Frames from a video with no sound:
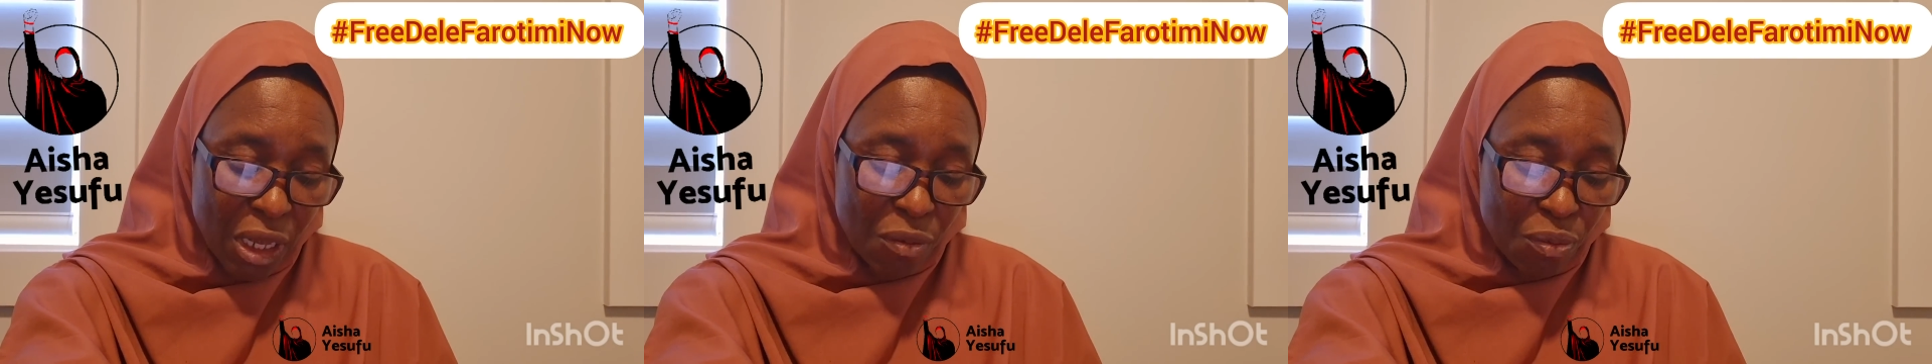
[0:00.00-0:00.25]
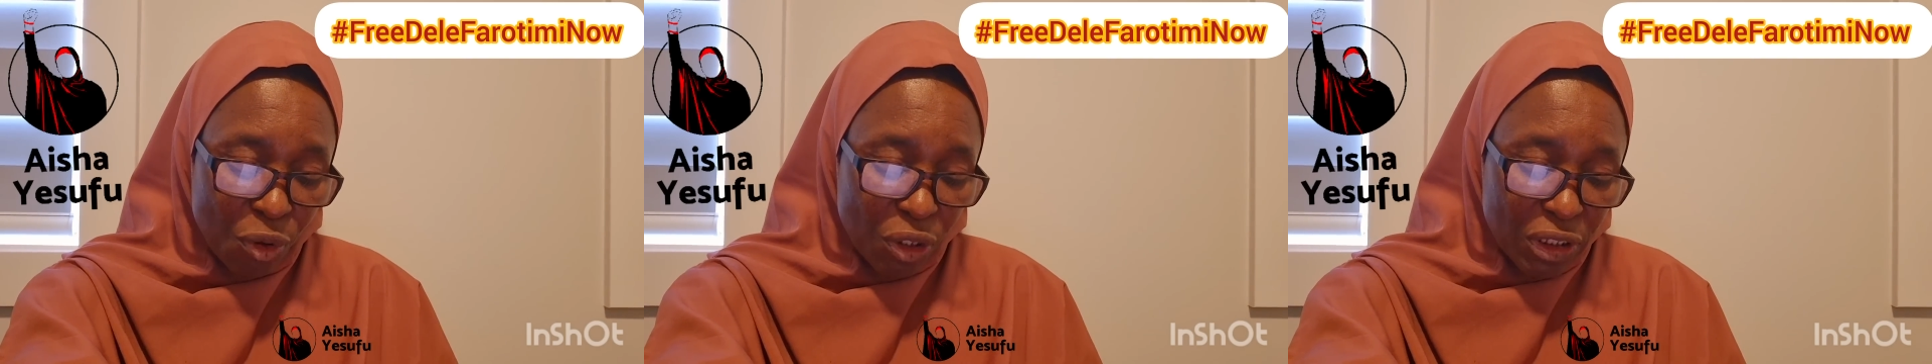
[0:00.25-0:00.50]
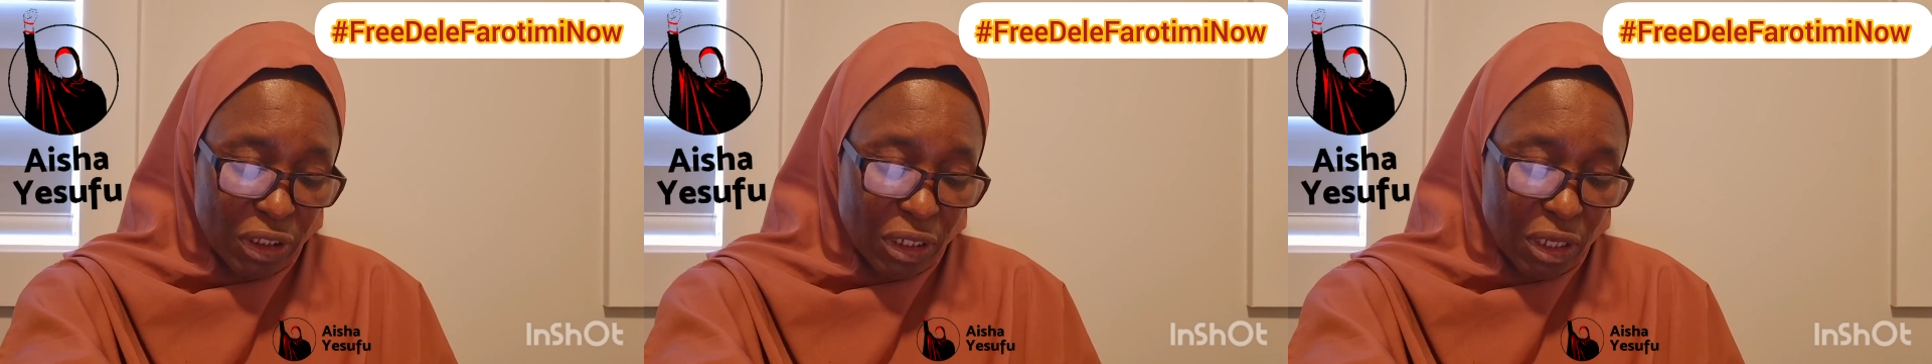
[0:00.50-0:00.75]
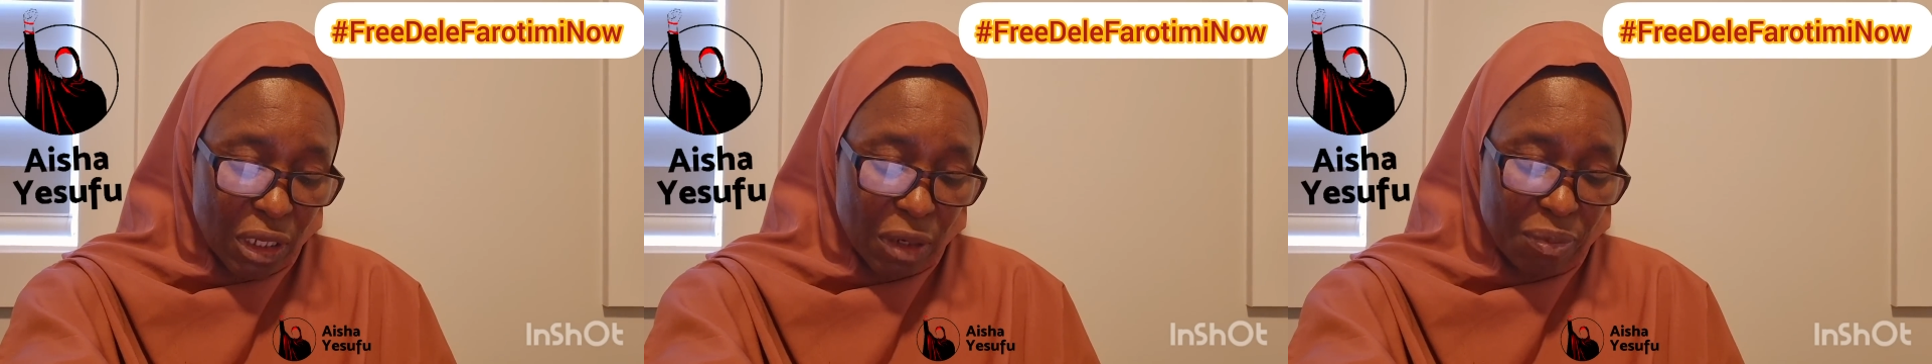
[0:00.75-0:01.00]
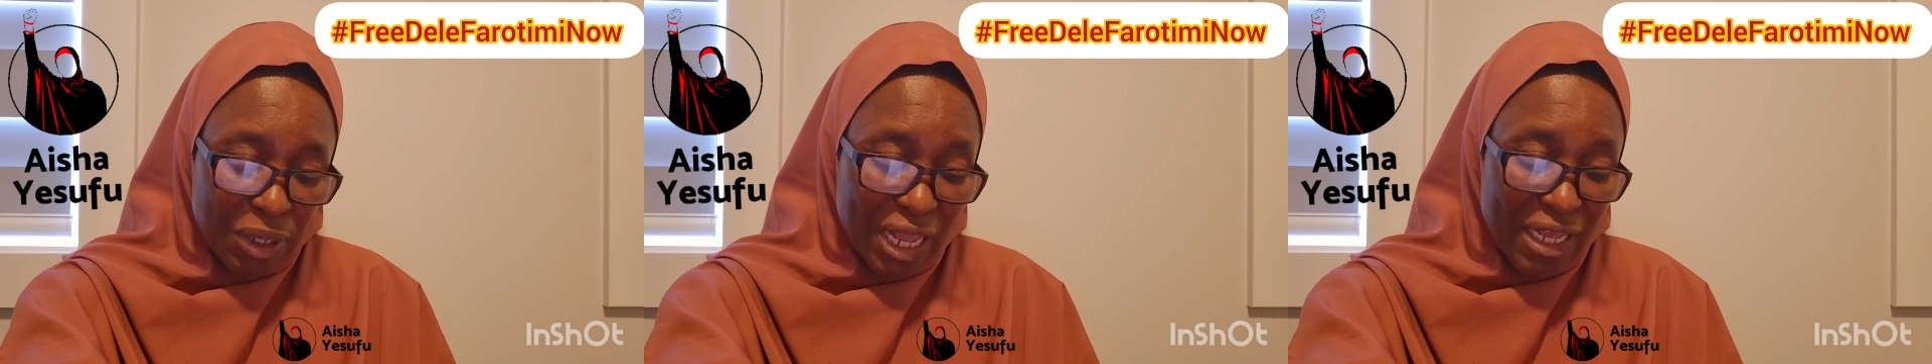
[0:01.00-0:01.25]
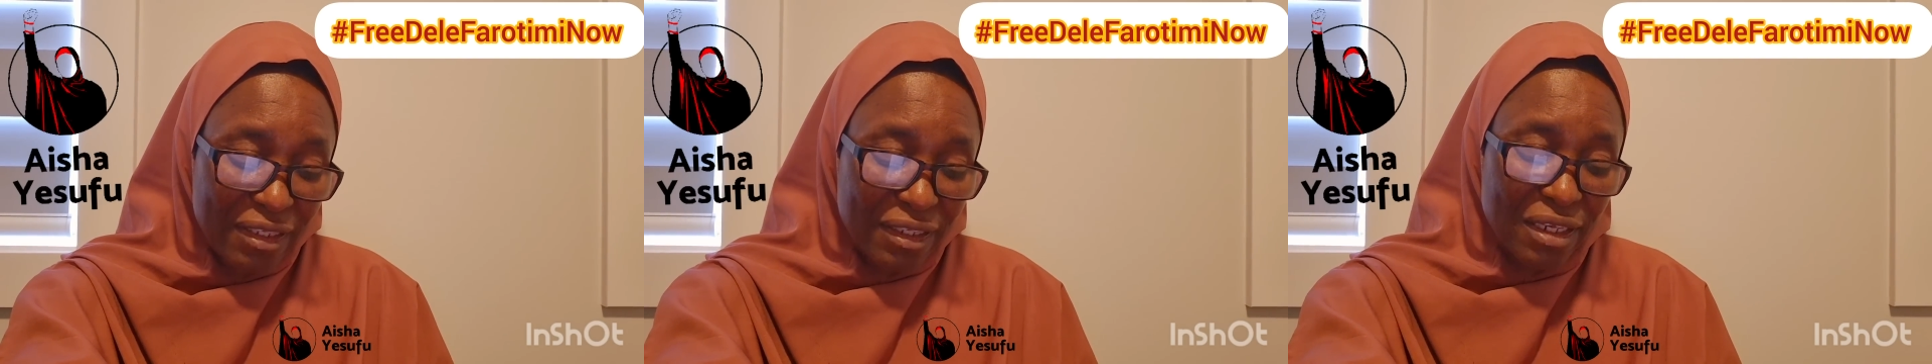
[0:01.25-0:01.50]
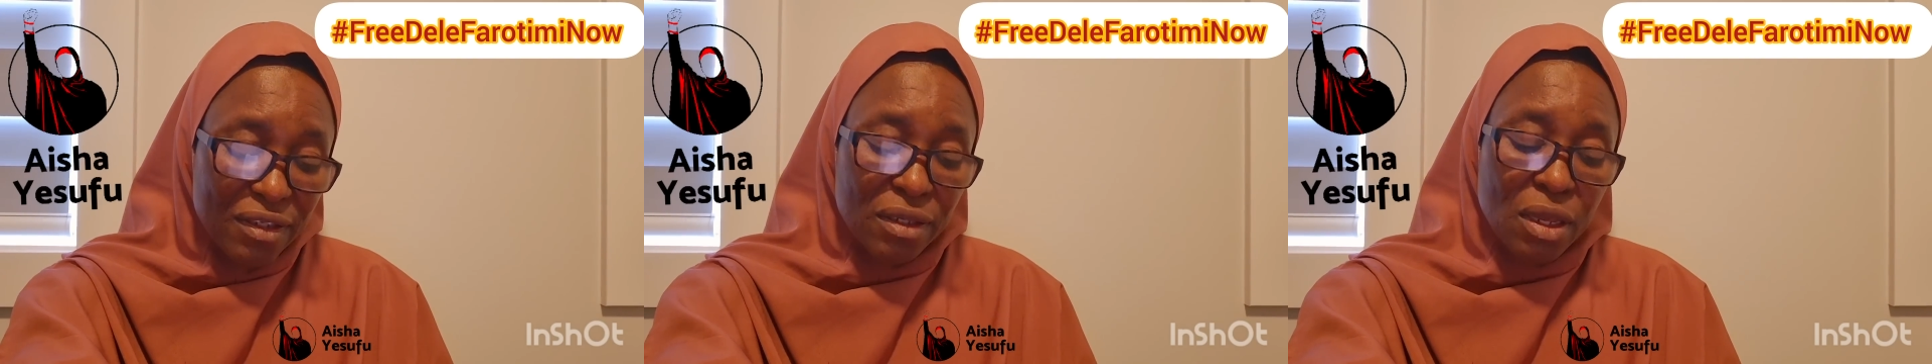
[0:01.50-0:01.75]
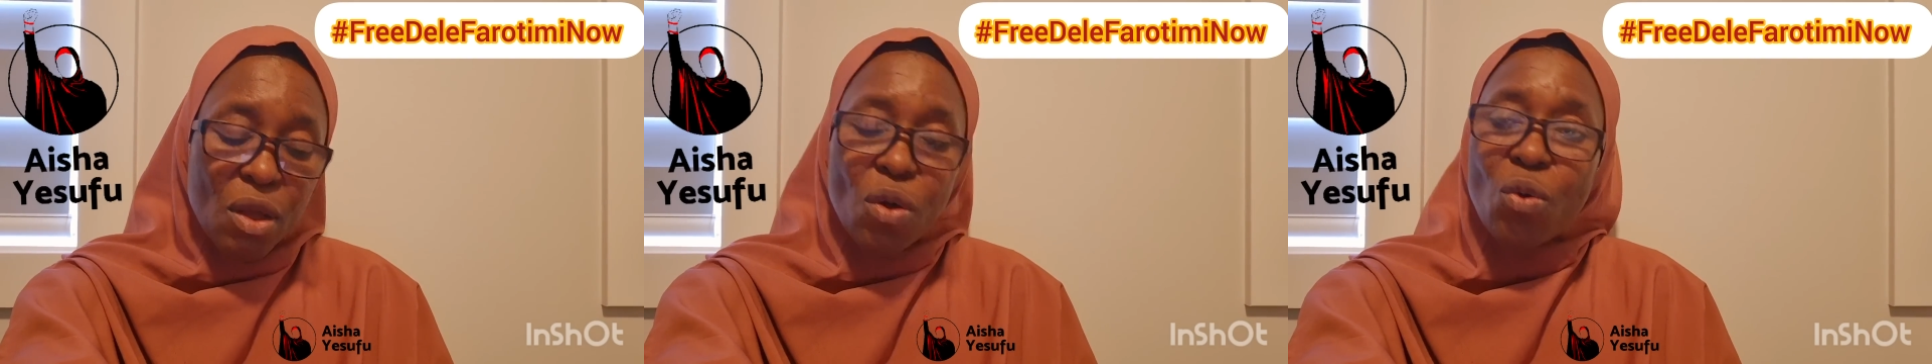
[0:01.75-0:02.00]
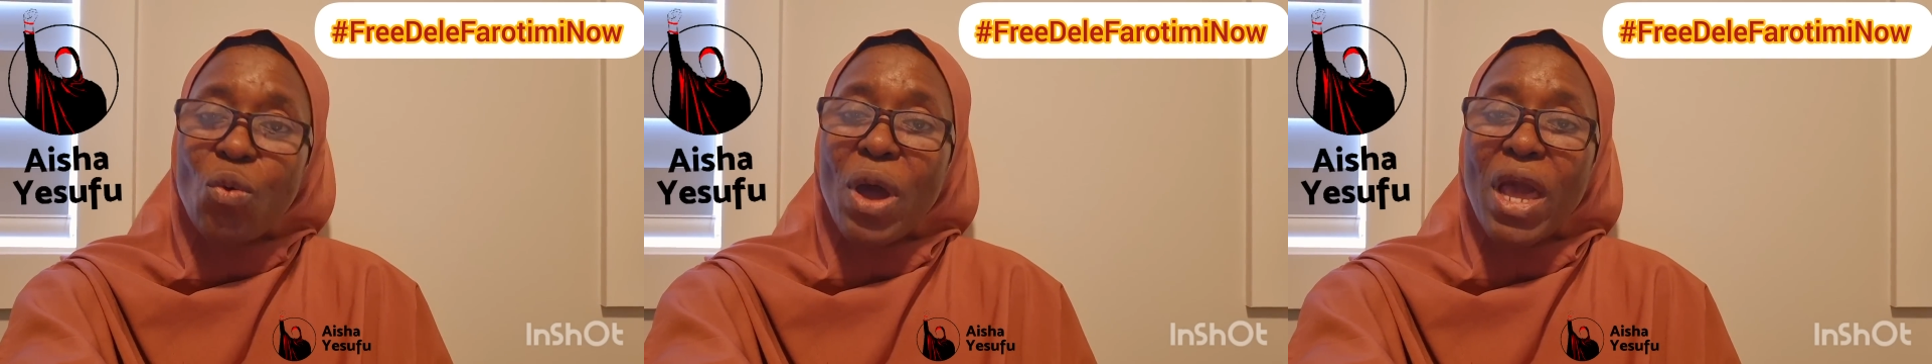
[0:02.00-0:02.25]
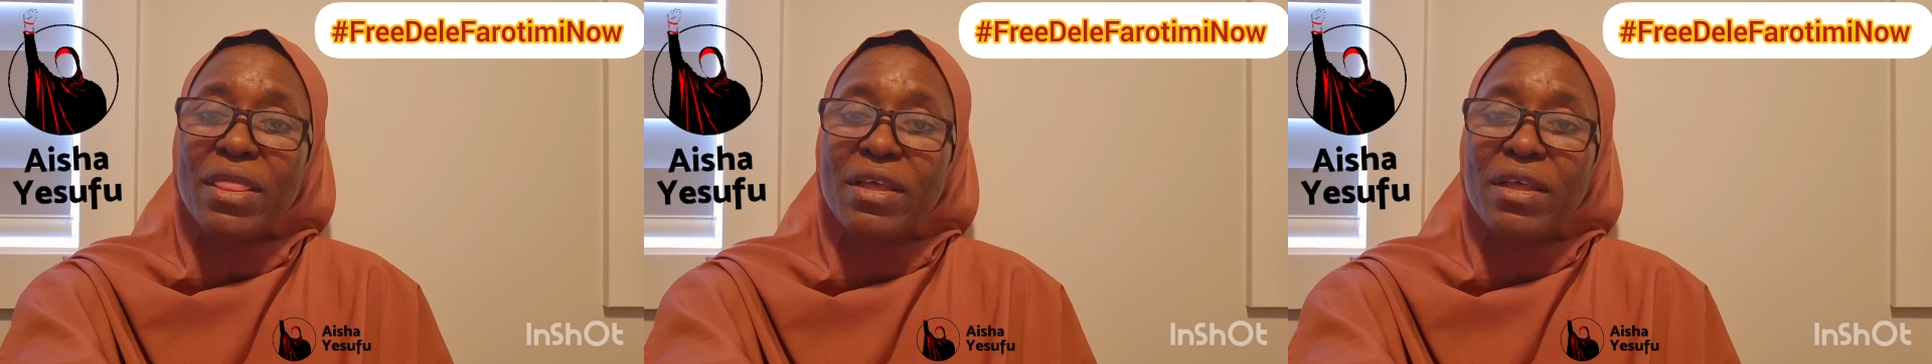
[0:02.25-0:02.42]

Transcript: both the places where